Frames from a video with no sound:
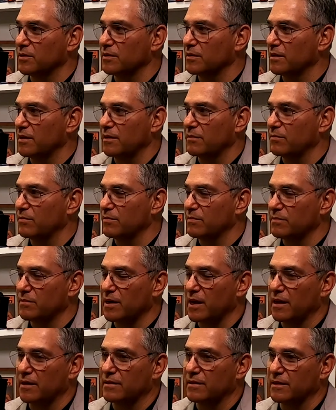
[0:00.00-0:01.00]
But I'm
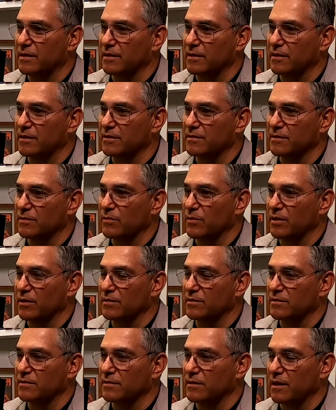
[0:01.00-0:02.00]
not thinking Kids on
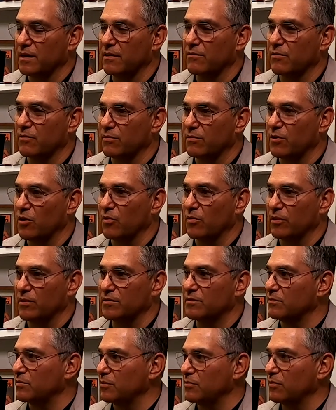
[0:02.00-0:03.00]
Bikes. I never known
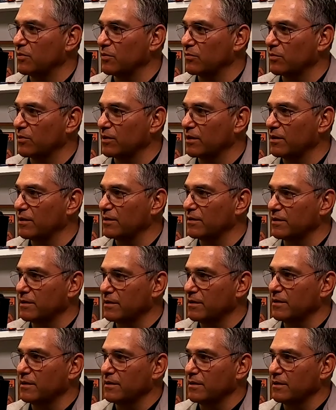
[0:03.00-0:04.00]
it to be one where they,
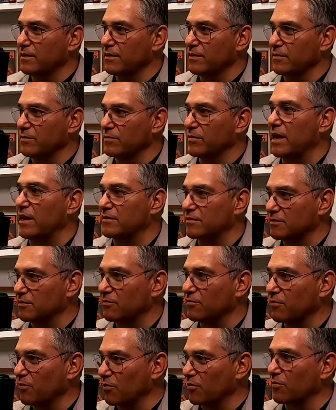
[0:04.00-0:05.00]
that's the
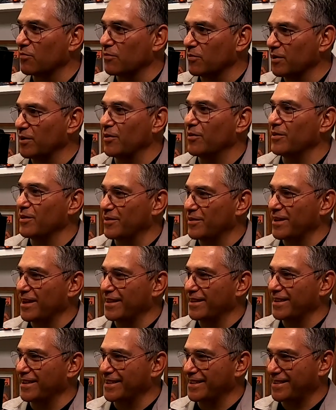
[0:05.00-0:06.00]
forefront. You know, you're
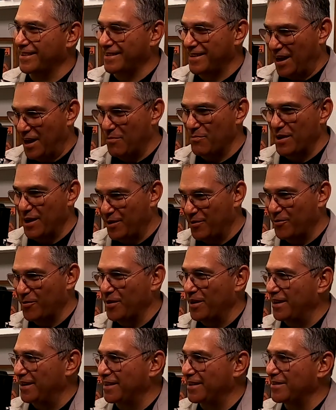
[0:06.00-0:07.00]
not like combat
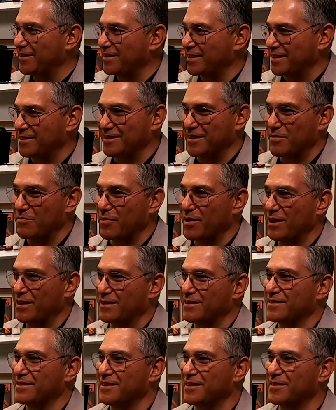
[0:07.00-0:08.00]
oriented Kids on
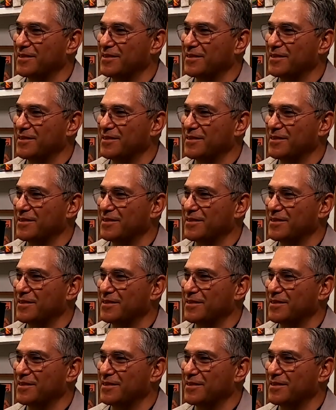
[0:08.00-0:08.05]
Bikes.